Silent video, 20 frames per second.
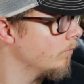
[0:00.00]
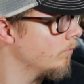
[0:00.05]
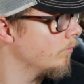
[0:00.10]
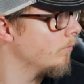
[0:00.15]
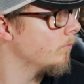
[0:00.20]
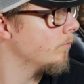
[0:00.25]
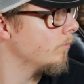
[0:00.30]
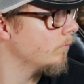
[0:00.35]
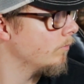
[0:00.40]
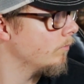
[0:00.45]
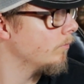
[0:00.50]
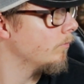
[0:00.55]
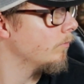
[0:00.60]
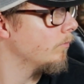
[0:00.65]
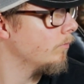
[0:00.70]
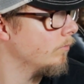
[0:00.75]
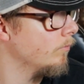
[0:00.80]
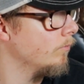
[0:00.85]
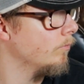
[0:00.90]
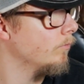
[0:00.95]

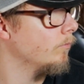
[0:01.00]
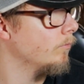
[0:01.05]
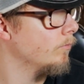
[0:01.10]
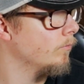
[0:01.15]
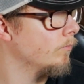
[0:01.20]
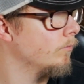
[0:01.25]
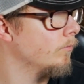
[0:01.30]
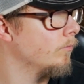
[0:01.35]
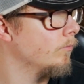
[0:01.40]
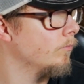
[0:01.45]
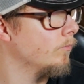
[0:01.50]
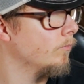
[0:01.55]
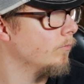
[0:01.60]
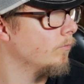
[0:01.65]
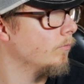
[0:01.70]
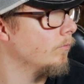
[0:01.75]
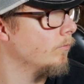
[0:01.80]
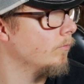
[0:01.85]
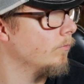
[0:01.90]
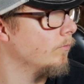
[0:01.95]

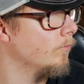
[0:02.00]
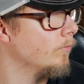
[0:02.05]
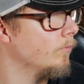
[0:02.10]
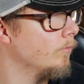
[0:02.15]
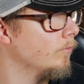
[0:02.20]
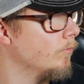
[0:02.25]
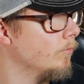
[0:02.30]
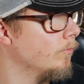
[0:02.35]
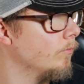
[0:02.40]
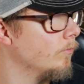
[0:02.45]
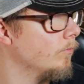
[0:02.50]
(not speaking)